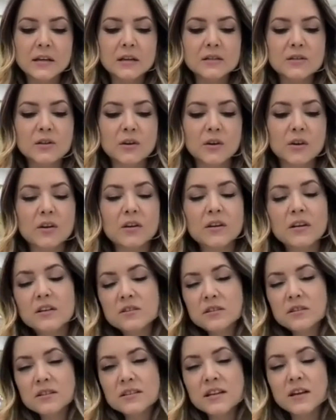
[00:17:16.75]
So you need
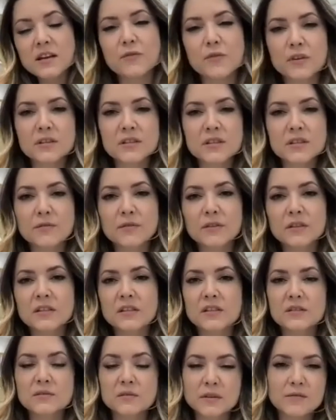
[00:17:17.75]
to decide for yourself
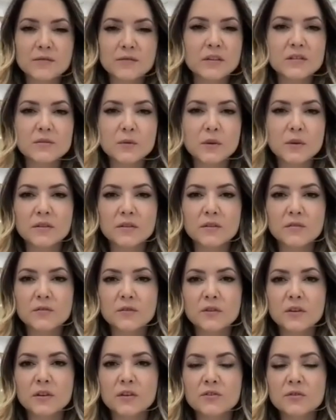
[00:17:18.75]
if it's worth it
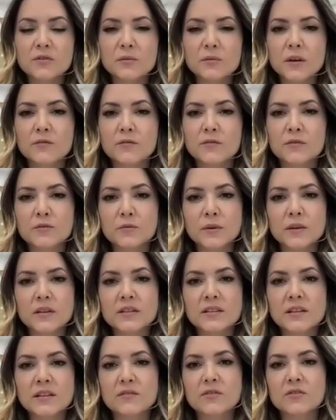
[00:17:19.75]
for you to work for
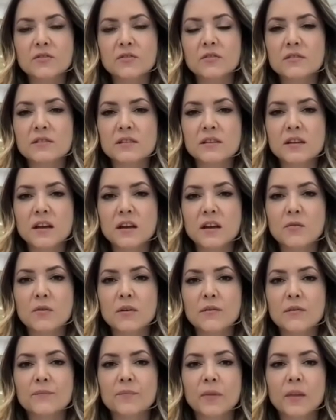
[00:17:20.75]
$27 an hour.
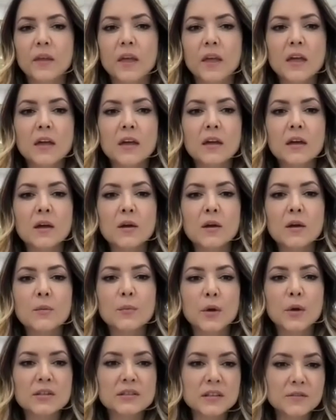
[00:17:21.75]

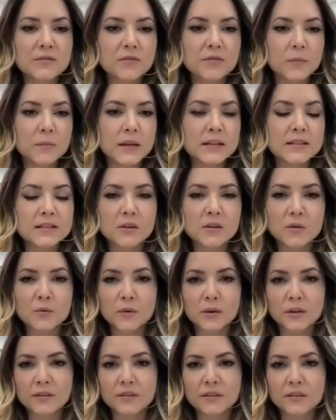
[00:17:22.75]
Personally, for me, it's not
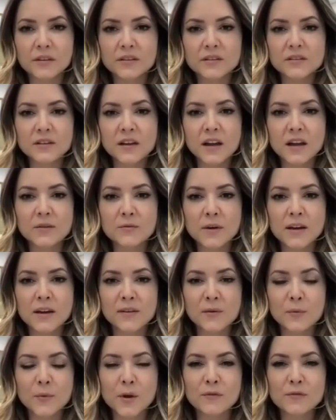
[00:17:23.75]
worth it. I'd
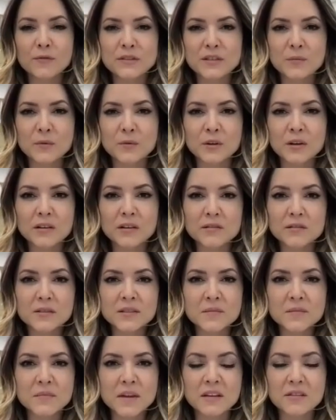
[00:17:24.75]
rather work for someone else
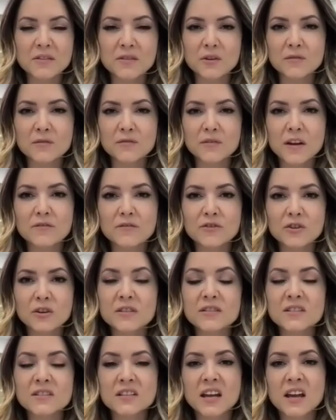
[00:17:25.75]
and make
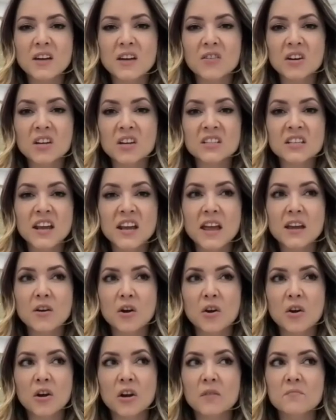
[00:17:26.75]
$35 an hour, take
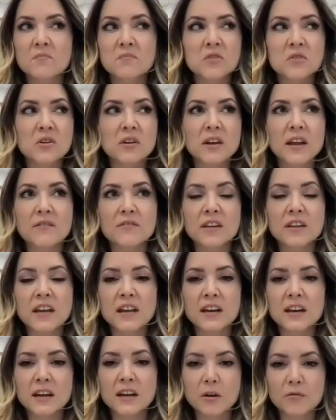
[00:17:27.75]
home, not have the
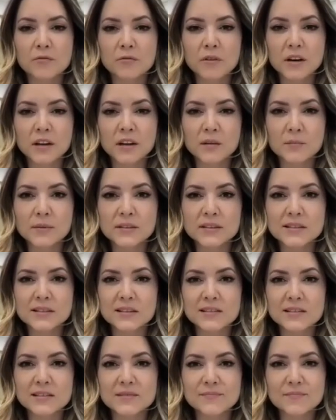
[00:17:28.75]
headache of running a
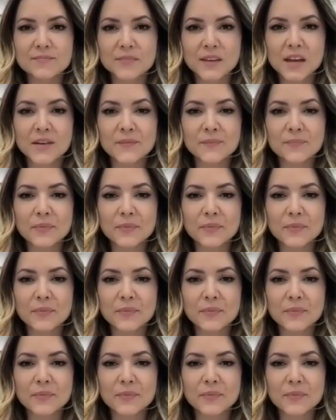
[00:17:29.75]
business. Yeah.